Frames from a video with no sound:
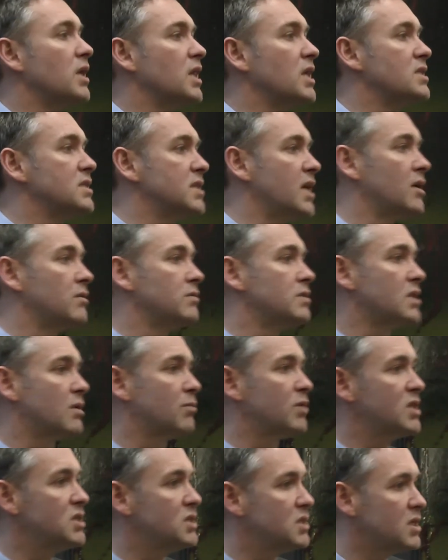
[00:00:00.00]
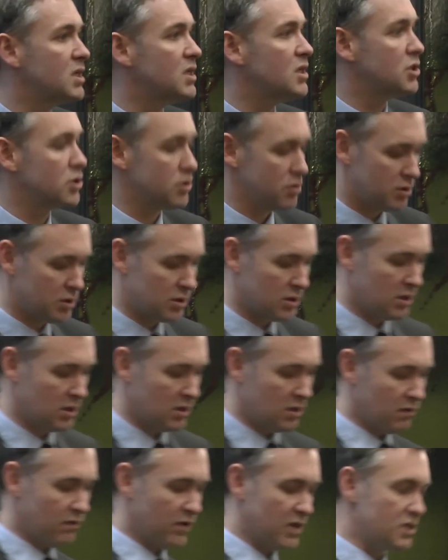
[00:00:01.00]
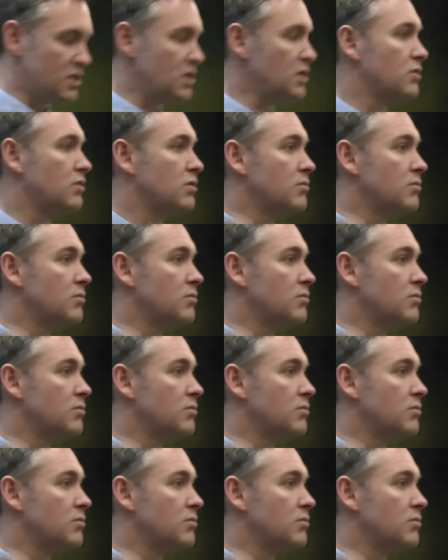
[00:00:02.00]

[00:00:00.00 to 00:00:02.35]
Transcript: where they stand, some of these key issues for us